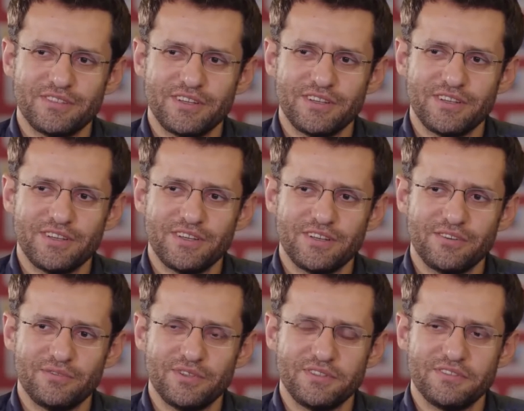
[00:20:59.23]
I
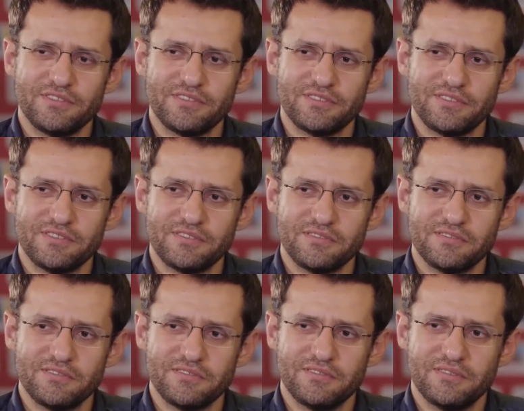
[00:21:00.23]
read
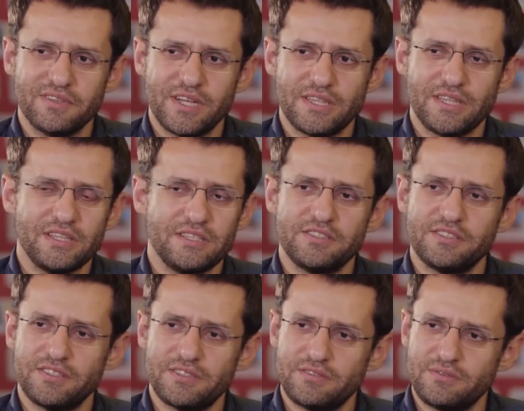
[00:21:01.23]
at least
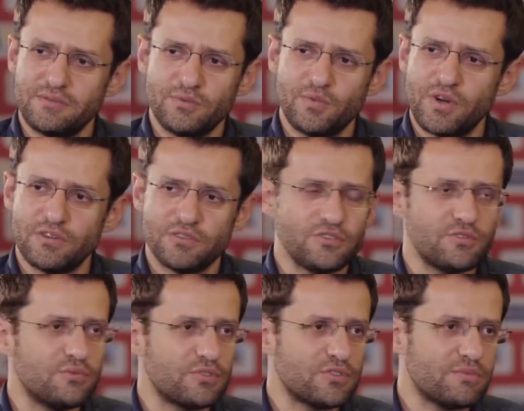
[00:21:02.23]
1 or 2
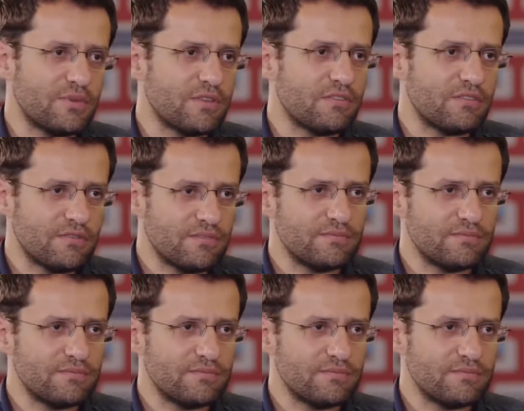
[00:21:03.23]
books a month.